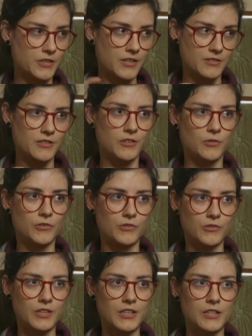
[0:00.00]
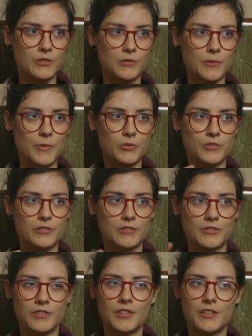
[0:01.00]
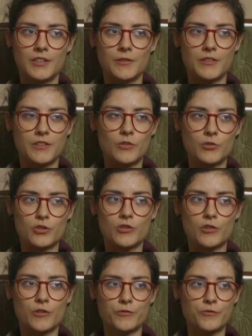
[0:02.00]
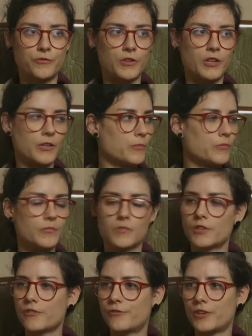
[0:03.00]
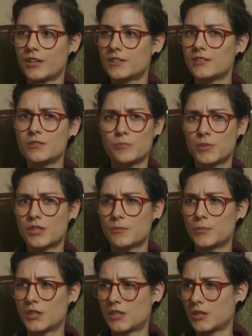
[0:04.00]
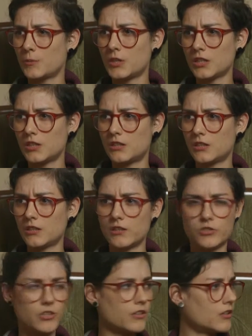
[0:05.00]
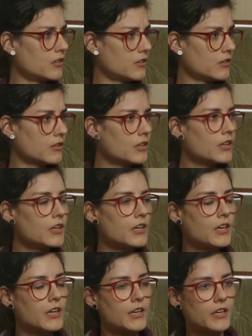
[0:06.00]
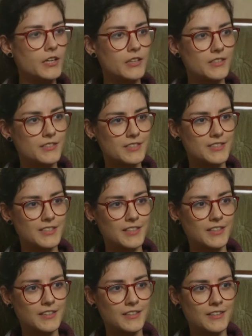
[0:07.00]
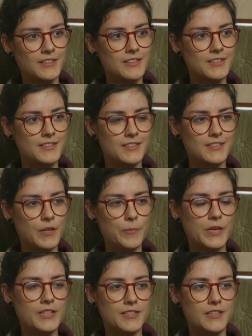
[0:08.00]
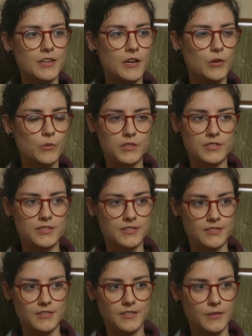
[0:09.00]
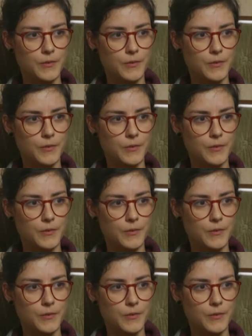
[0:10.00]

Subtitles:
essay on Hegel about the notion of werden, becoming in English, I think. And it's amazing how it's